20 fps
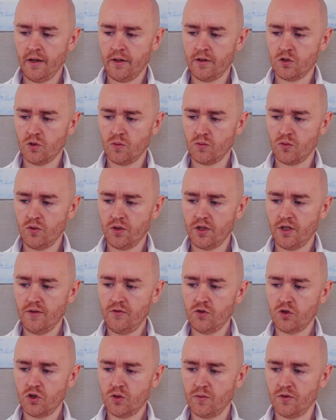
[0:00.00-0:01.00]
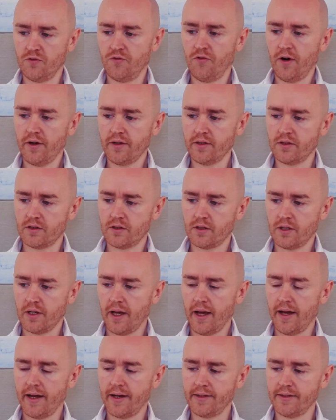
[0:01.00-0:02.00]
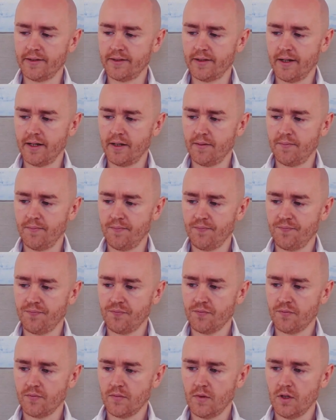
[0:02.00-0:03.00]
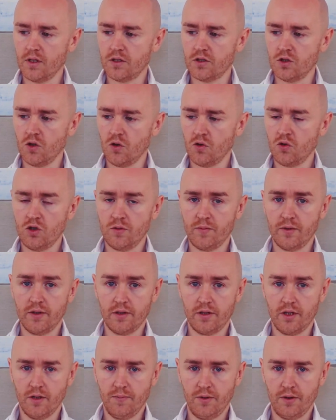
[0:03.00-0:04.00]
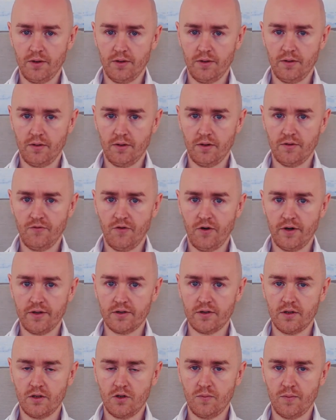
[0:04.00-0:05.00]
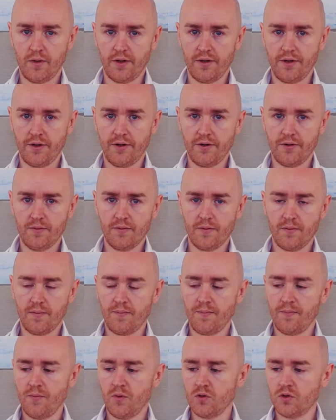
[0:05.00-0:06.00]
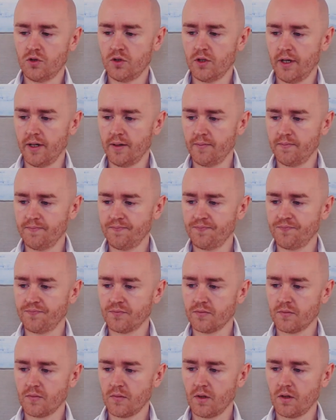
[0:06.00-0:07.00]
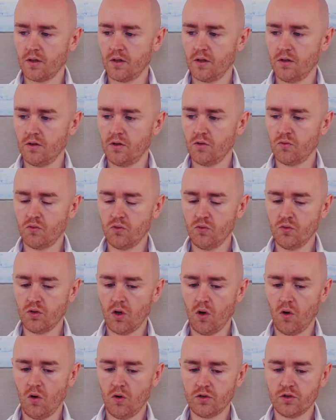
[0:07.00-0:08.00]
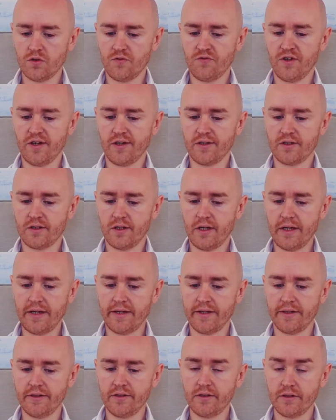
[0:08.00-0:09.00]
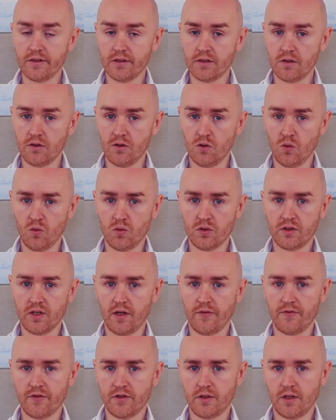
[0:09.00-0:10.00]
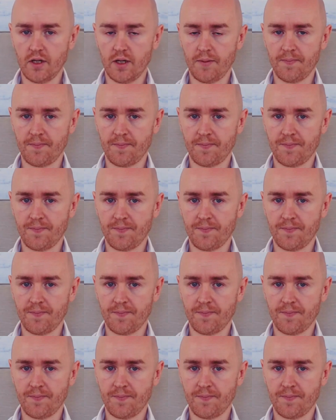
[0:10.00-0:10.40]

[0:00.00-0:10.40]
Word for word: So I'm going to give you some advice and um, it's not going to be the typical advice that you might hear, but um, the root cause of this is low self-esteem.